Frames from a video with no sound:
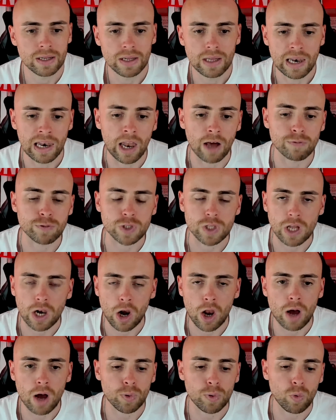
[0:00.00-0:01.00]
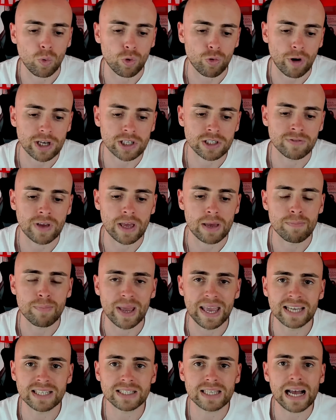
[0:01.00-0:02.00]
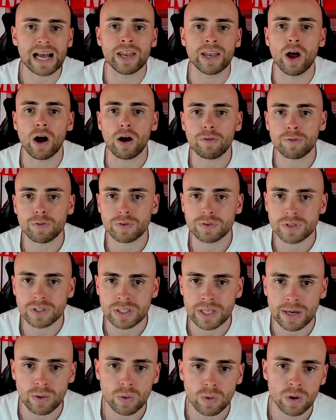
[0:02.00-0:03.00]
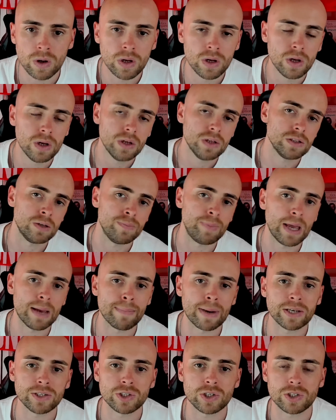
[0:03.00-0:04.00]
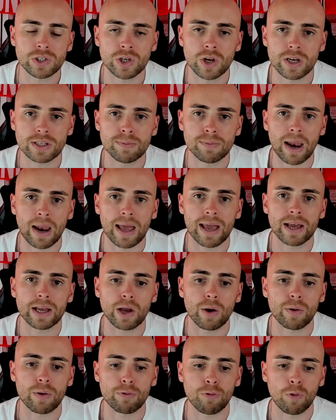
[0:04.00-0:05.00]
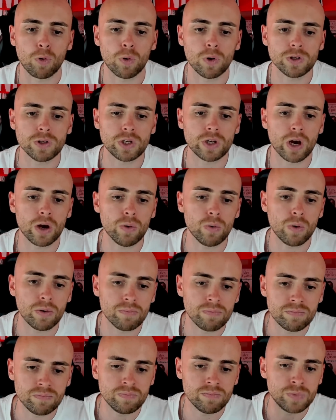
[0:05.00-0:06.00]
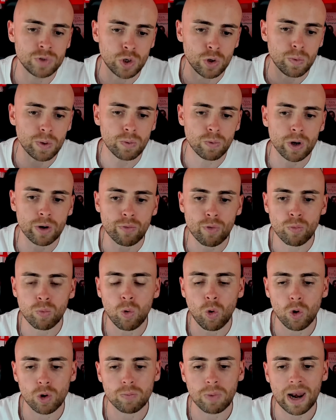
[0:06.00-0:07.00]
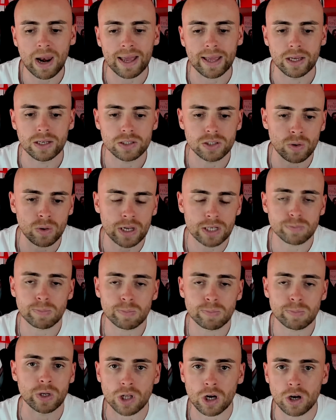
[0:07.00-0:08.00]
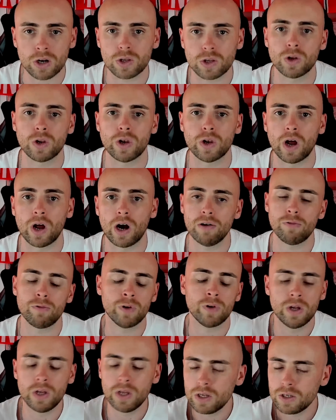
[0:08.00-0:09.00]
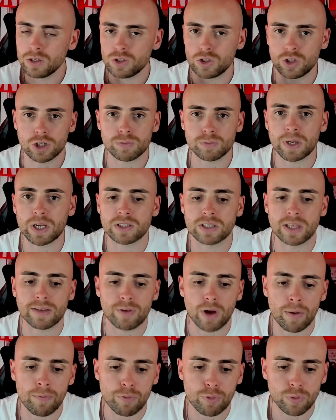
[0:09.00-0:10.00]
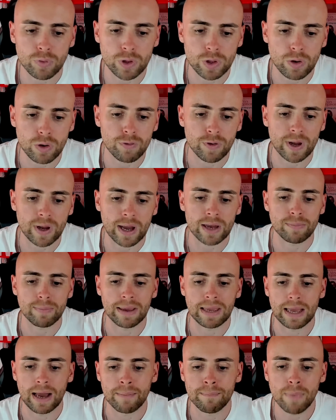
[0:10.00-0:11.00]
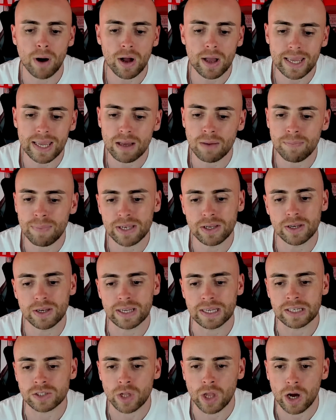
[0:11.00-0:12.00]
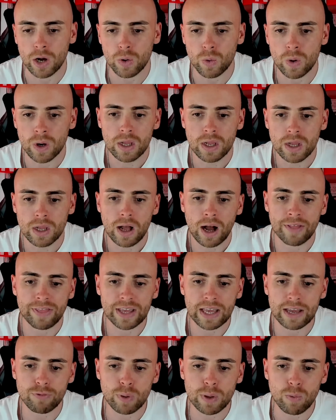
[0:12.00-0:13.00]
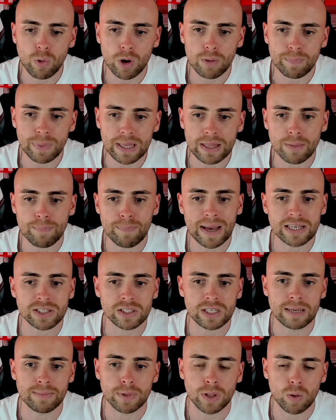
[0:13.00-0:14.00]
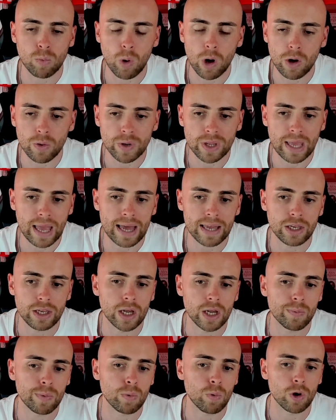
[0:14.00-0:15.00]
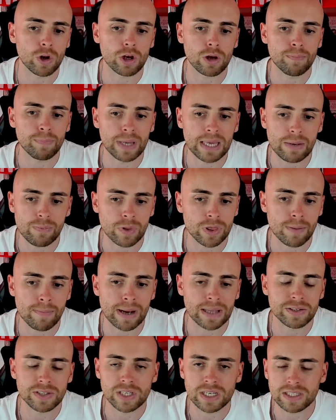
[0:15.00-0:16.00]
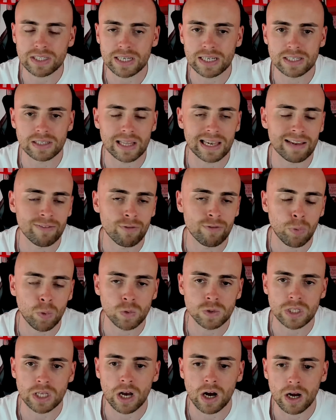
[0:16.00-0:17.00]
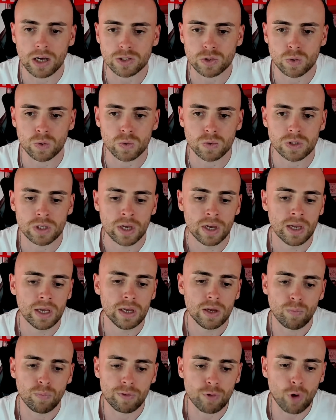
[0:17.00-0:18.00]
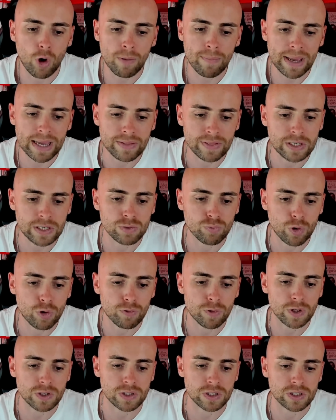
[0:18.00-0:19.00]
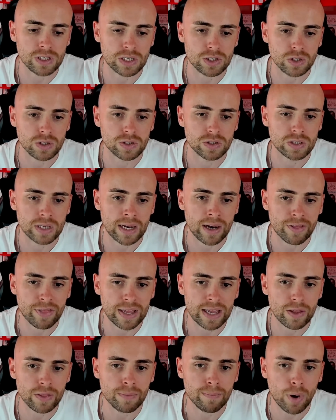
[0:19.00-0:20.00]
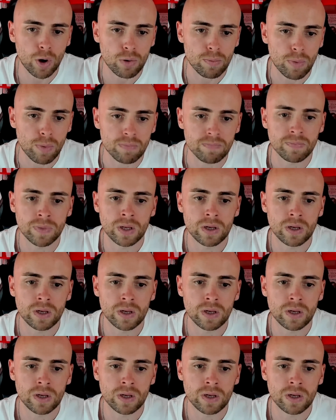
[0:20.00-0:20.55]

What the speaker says: loves the club and all the rest of it. But is that enough still to be a Manchester United player going forward? Do we want to reward players who, let's be honest, aren't good enough just because they've come through the youth academy? And my opinion no. I think if we want to be the best team in the world again, we want to compete with the Man Cities, the Liverpools, the Arsenals, we've got to make these ruthless decisions. And I think at the moment,